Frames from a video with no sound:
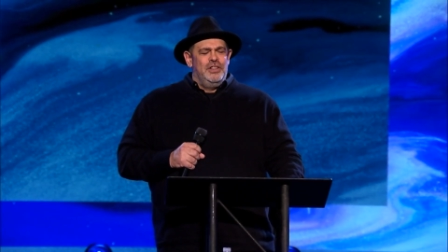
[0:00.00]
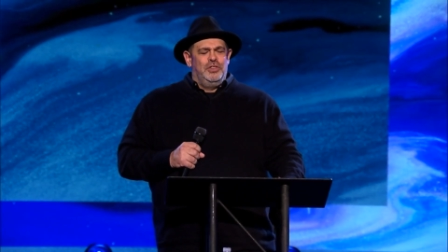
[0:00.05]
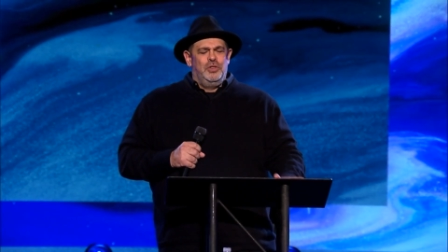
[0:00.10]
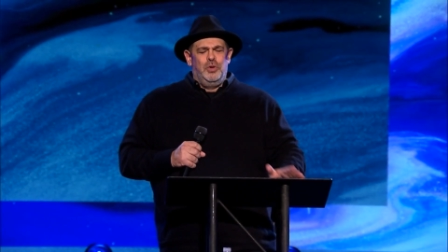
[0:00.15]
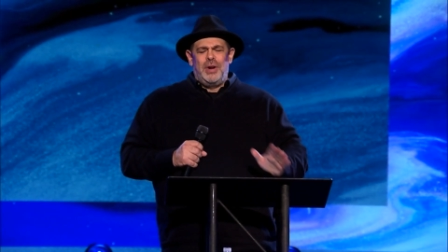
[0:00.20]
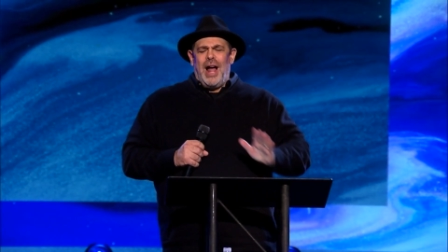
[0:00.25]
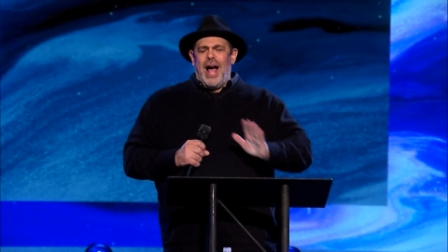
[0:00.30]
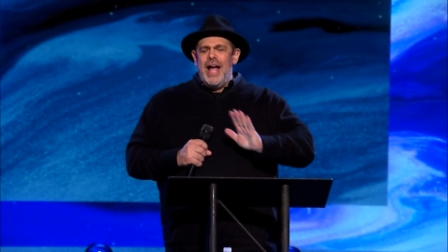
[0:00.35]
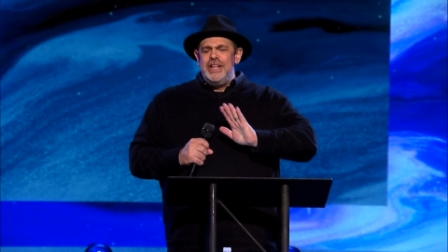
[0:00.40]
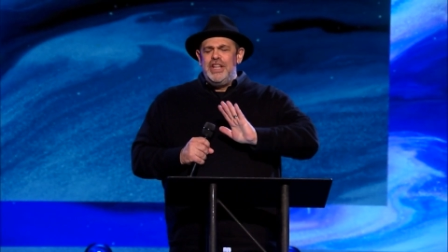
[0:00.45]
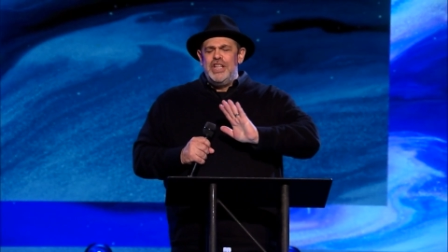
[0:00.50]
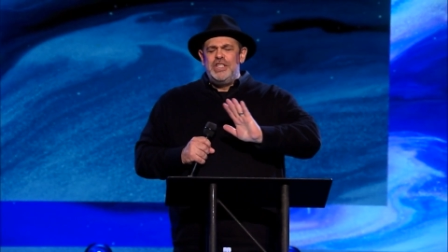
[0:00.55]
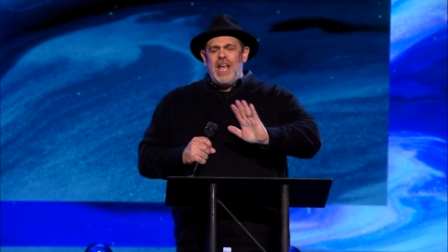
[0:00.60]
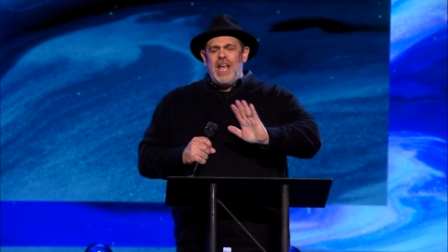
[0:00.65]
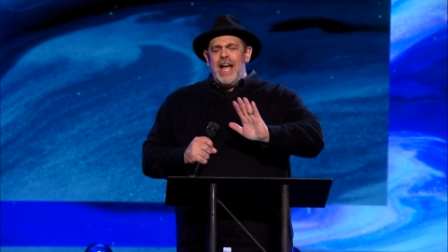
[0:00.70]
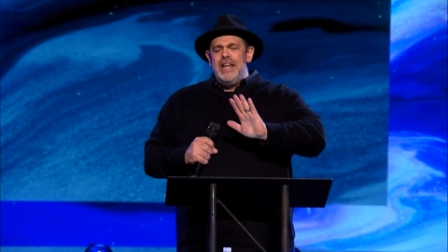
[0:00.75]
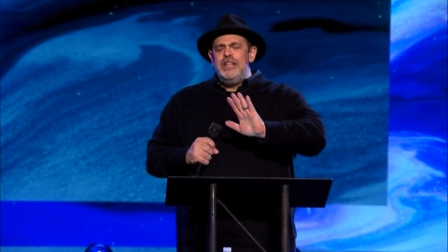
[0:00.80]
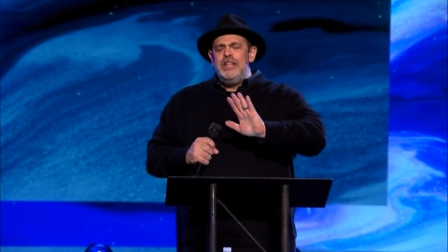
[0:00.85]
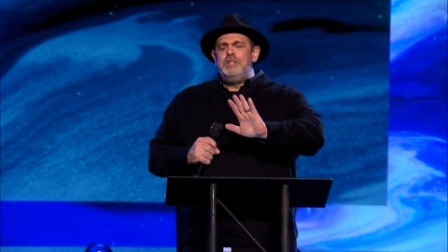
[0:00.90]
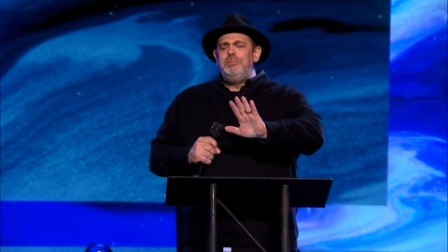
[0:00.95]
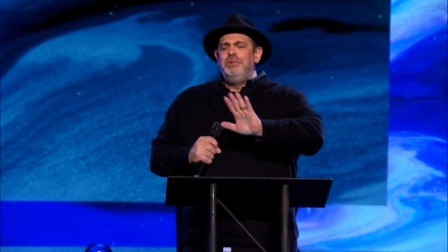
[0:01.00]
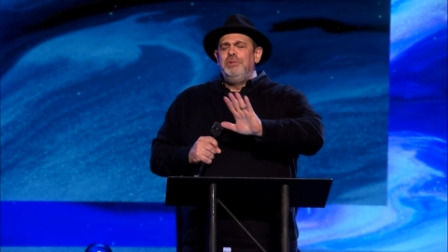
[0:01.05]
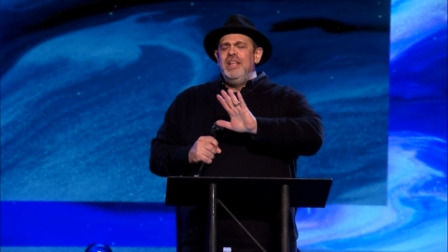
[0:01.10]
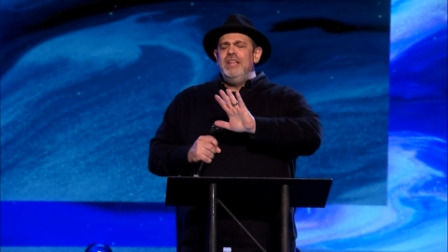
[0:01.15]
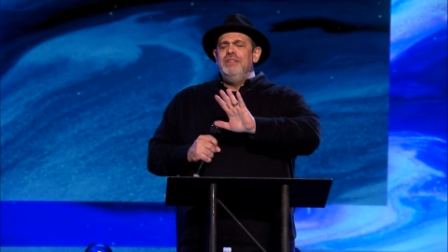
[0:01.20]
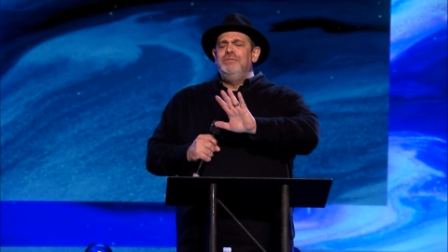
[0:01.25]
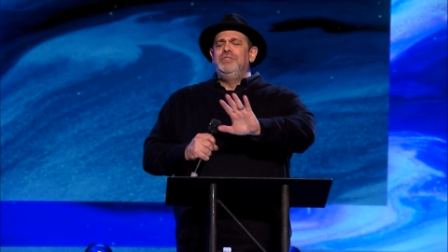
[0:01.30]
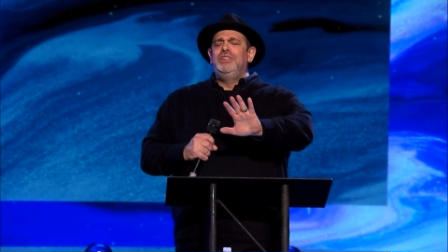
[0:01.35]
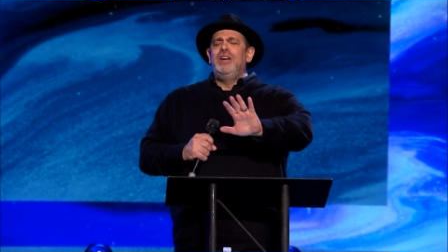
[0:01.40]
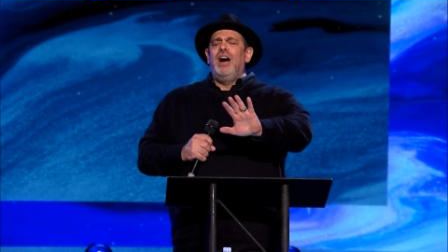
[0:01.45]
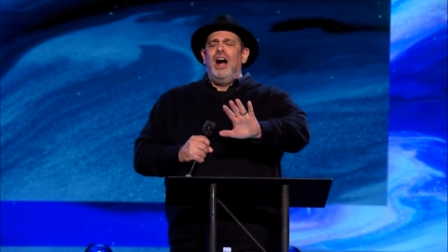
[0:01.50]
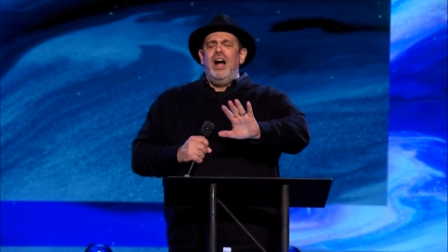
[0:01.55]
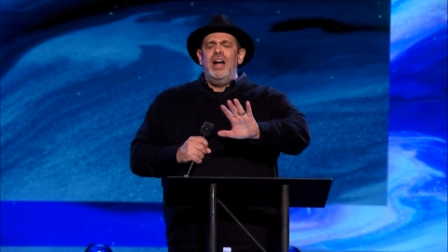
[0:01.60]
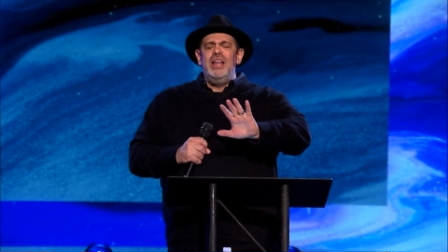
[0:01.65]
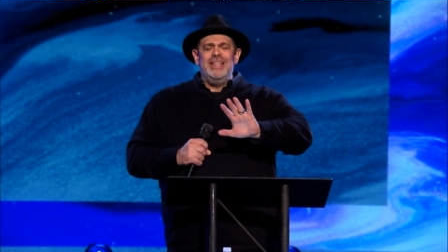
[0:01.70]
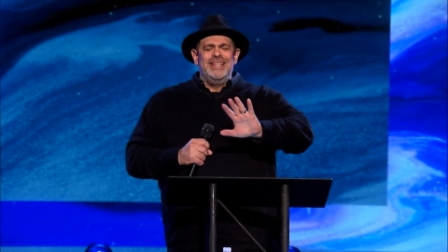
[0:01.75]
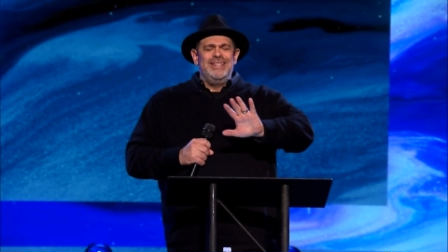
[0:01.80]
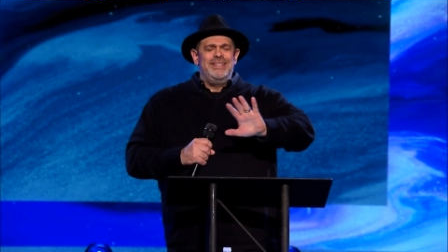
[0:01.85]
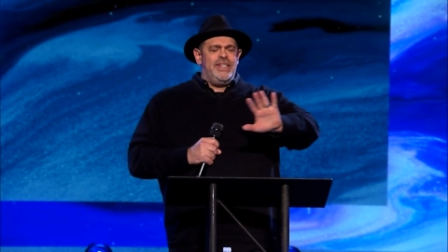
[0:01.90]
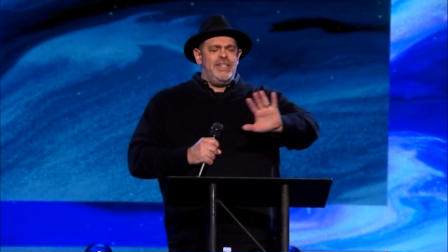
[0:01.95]
Lord, I just, I just believe
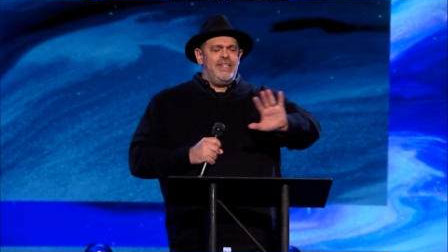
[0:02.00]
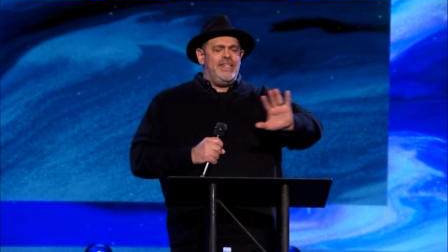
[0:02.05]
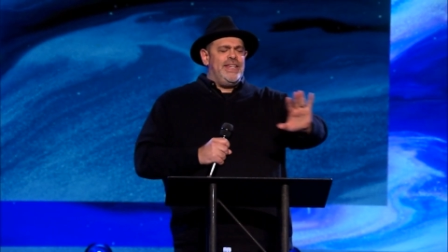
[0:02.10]
God is